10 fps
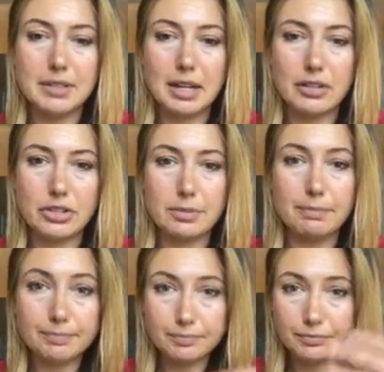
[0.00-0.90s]
And I just
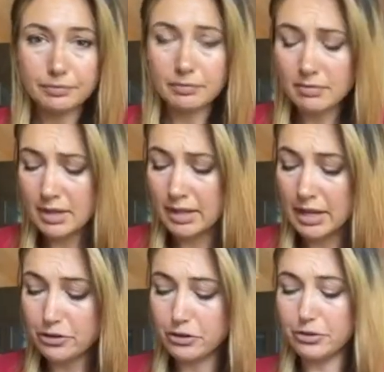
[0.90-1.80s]

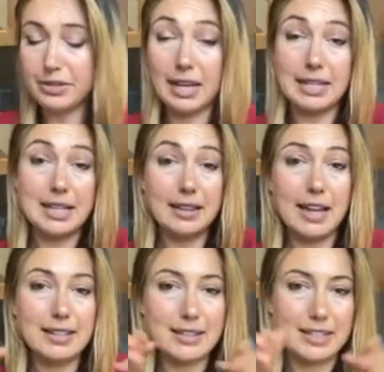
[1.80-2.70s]
introduced the idea
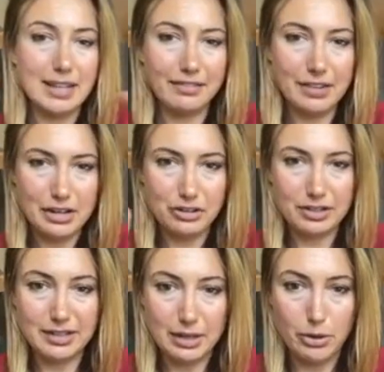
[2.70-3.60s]
that the definitions
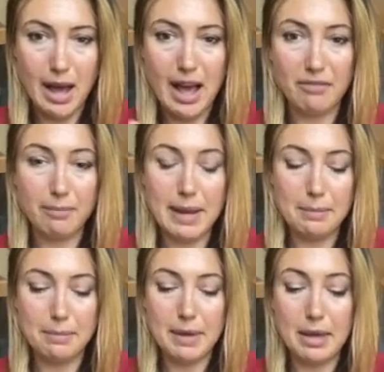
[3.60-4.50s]
that you have might
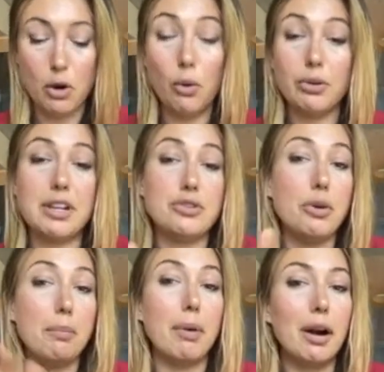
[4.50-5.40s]
be holding you
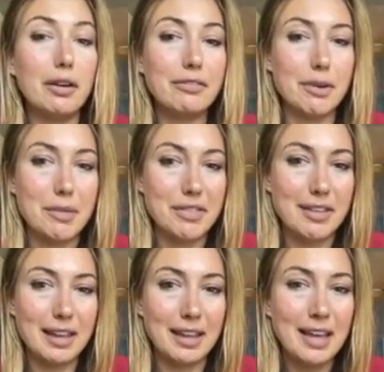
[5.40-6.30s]
apart from a thing